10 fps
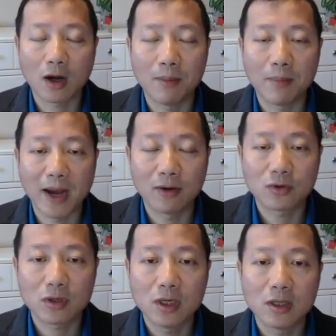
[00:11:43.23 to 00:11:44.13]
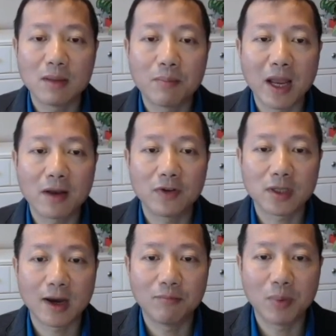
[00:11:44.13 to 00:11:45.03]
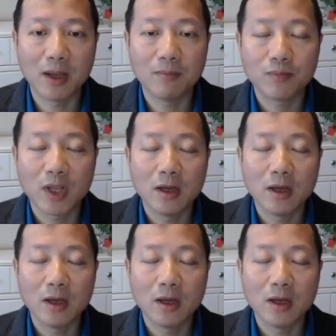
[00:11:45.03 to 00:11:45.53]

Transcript: about the benefits of BIM